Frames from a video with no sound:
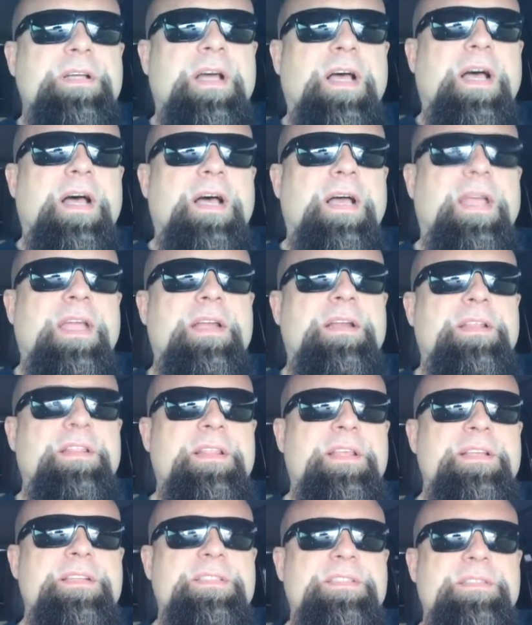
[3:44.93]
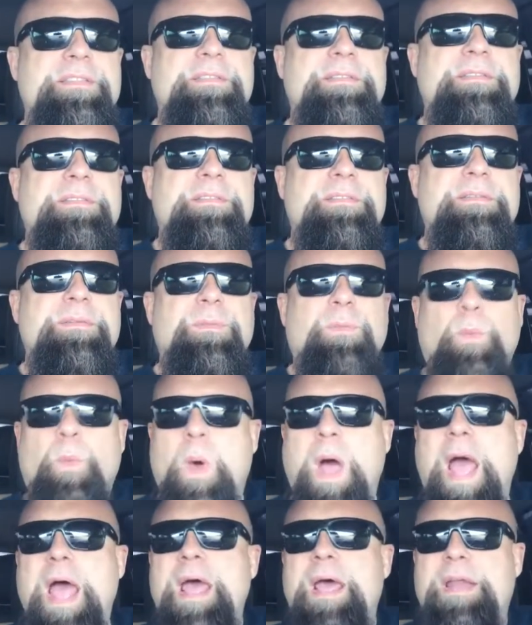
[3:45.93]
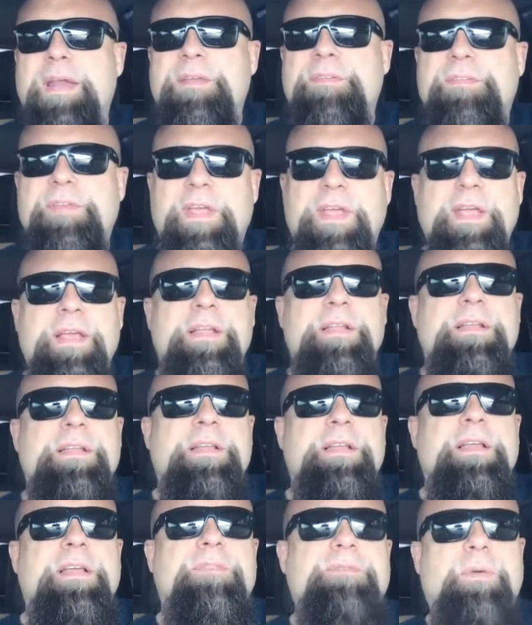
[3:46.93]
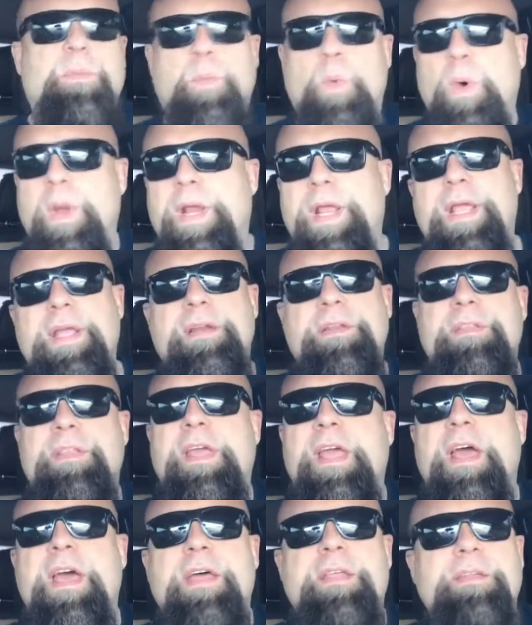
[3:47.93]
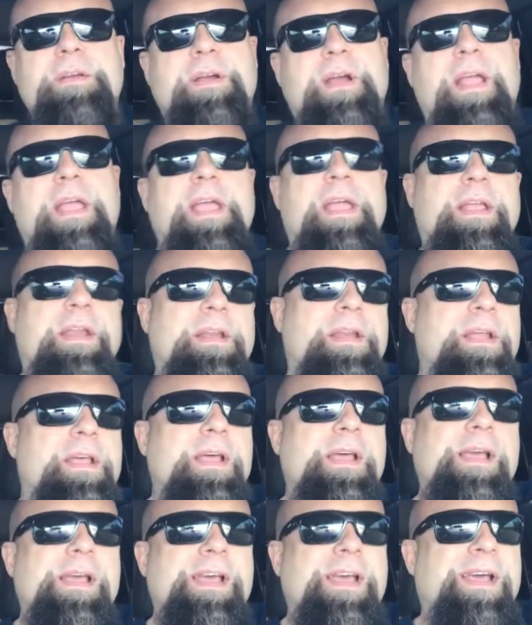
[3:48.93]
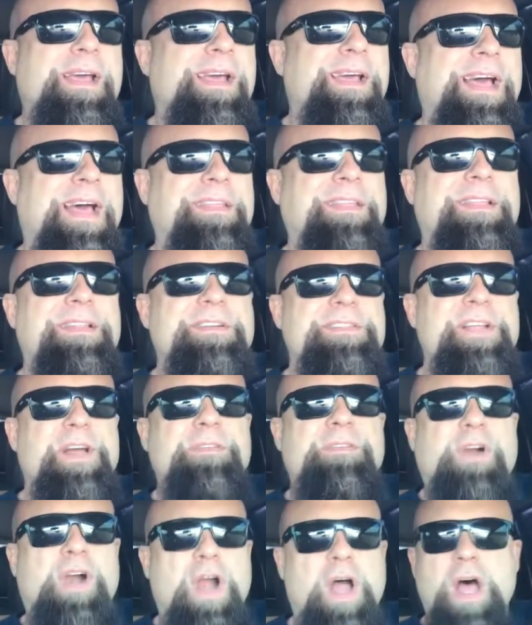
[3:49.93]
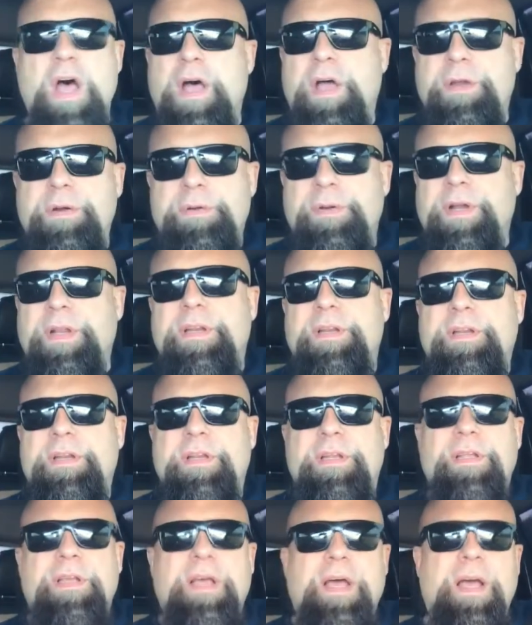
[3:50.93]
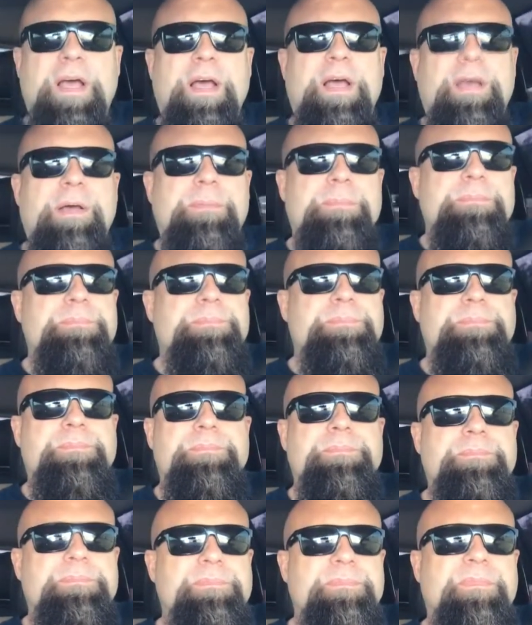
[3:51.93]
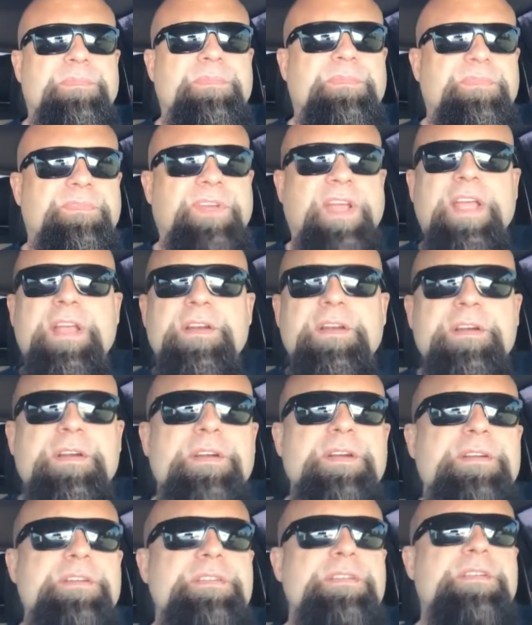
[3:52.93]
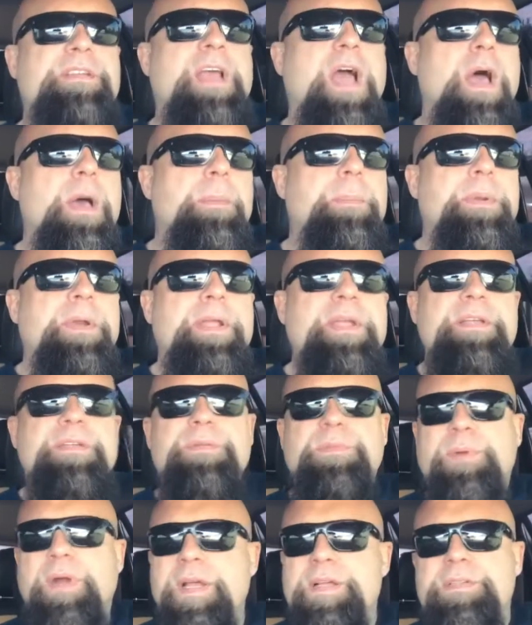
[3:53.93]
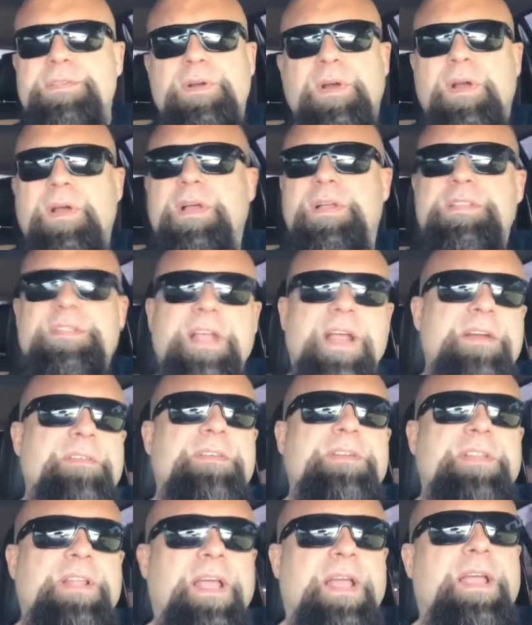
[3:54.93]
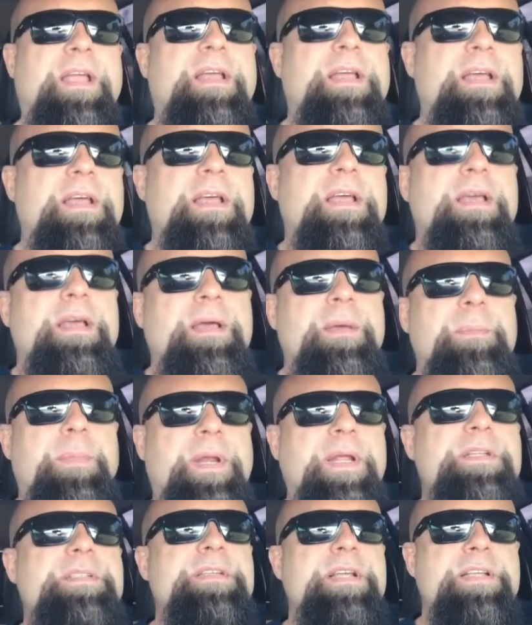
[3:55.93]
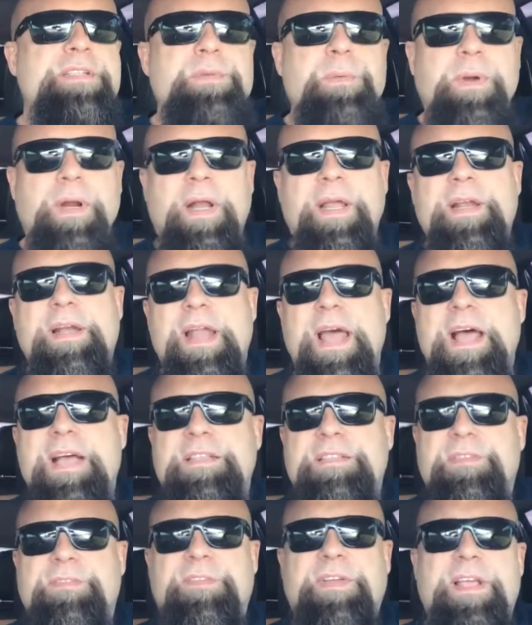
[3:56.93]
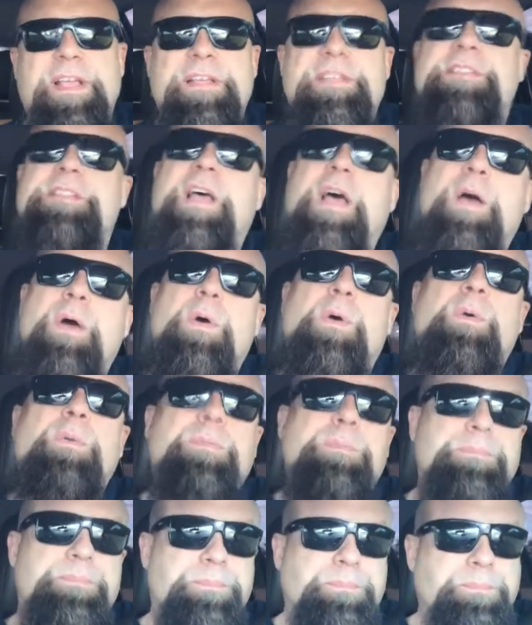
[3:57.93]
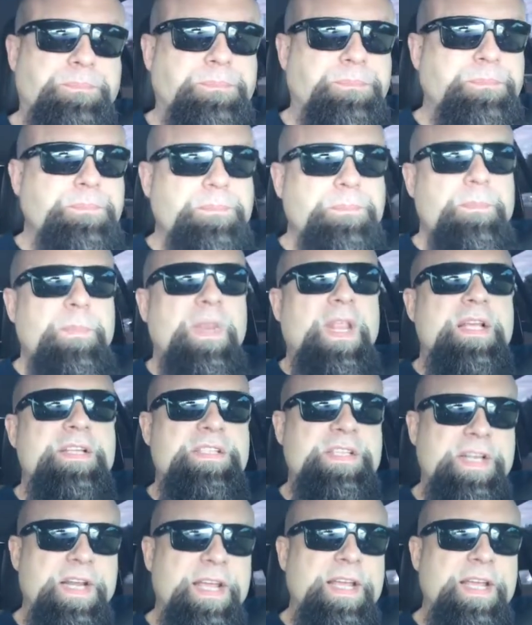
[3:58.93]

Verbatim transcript: uh, into this line event from one end to the other. And I think there's over a hundred um, vendors, companies, restaurants, everything. But it's, it's really a nice event. So she